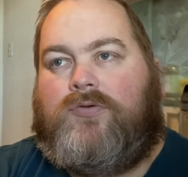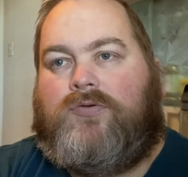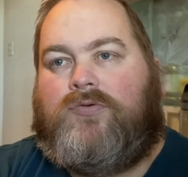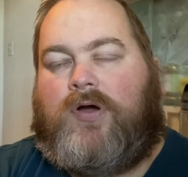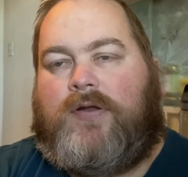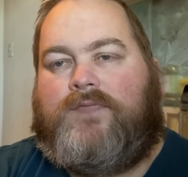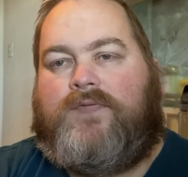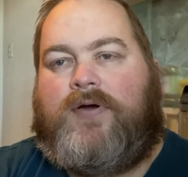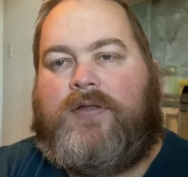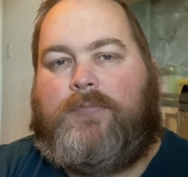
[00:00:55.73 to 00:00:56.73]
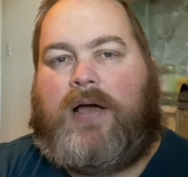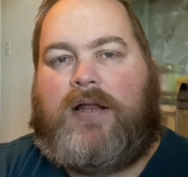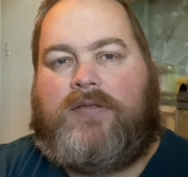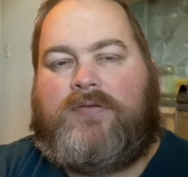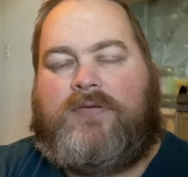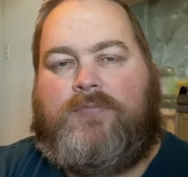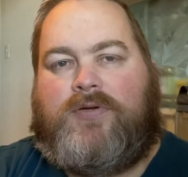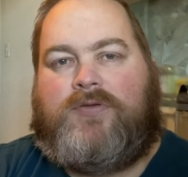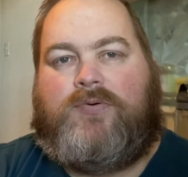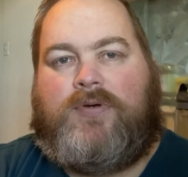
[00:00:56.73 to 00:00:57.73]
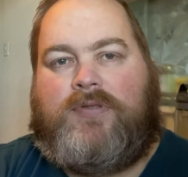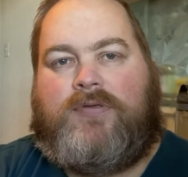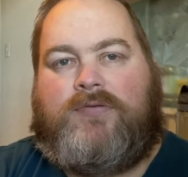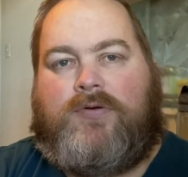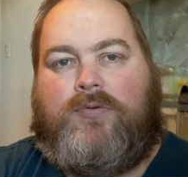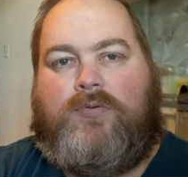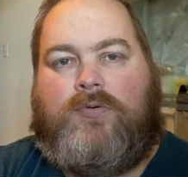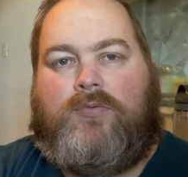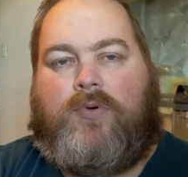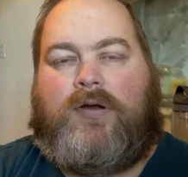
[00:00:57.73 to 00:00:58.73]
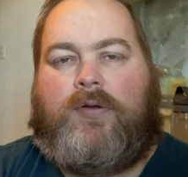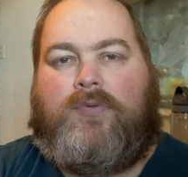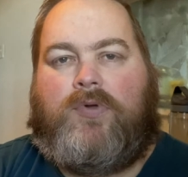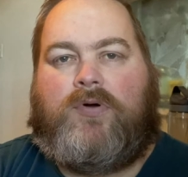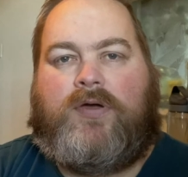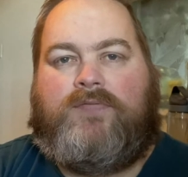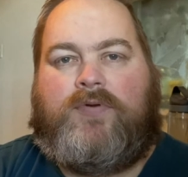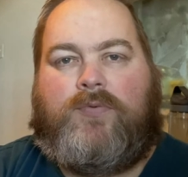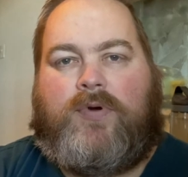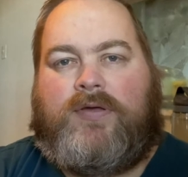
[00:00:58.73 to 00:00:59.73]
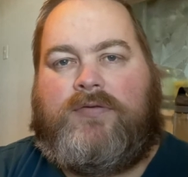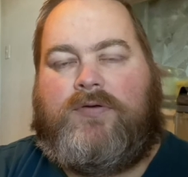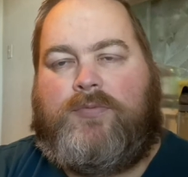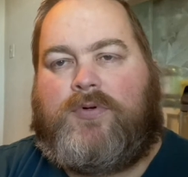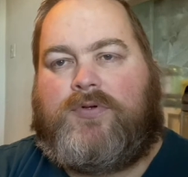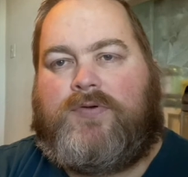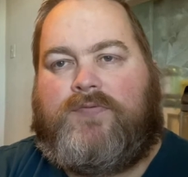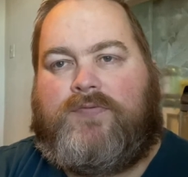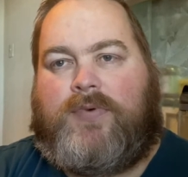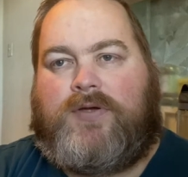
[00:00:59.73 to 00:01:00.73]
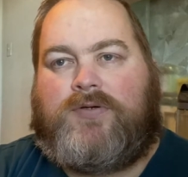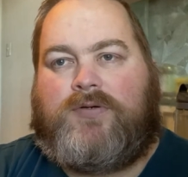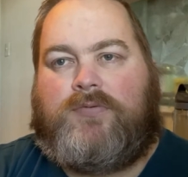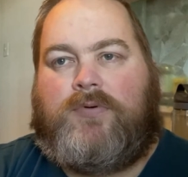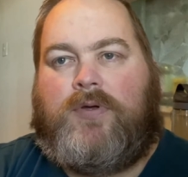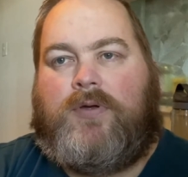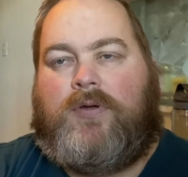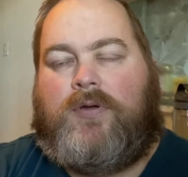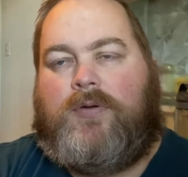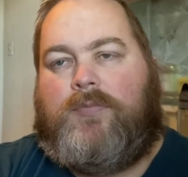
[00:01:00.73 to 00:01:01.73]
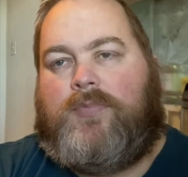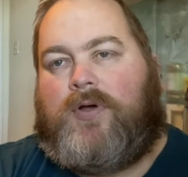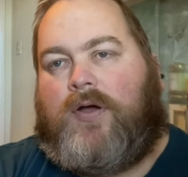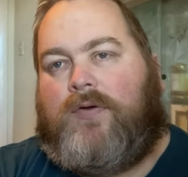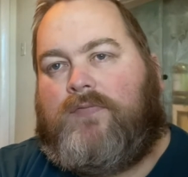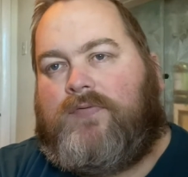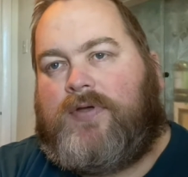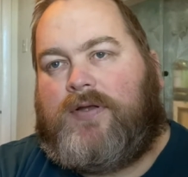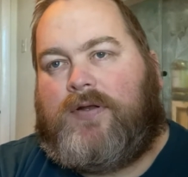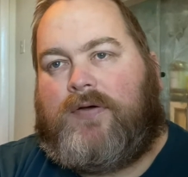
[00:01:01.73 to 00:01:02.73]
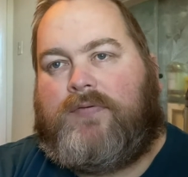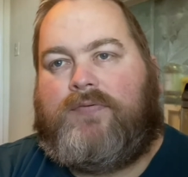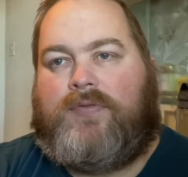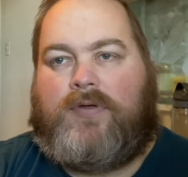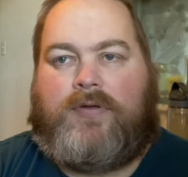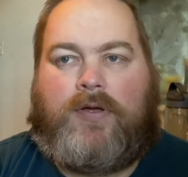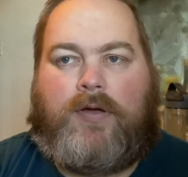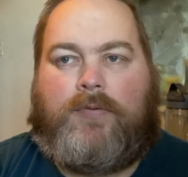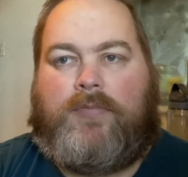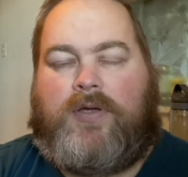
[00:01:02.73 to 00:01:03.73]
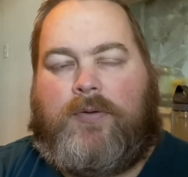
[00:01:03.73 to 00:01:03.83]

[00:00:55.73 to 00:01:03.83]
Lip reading: trying to find a balance in between the two where I'm not giving away too much information, but hopefully enough that it